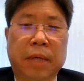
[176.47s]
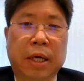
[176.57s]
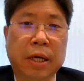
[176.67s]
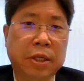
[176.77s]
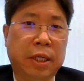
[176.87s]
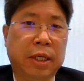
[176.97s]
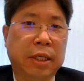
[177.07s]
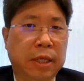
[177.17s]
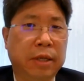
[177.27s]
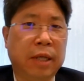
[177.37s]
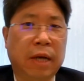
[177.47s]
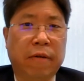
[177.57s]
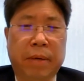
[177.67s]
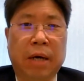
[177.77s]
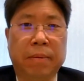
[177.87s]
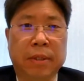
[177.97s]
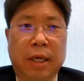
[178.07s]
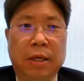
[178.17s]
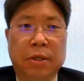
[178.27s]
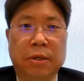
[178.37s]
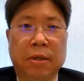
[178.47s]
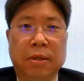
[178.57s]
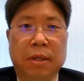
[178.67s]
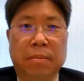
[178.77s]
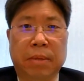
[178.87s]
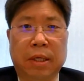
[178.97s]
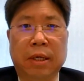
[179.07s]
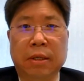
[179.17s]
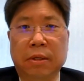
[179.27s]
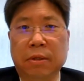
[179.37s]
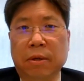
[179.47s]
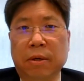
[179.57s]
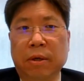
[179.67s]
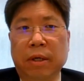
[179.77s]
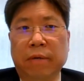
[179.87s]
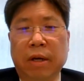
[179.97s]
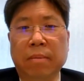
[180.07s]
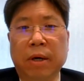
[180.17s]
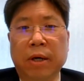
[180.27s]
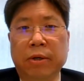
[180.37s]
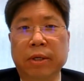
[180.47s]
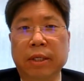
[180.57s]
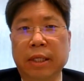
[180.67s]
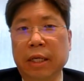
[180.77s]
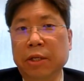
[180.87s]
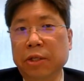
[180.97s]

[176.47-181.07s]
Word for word: Because she continued to have palpitations, and because her event monitor did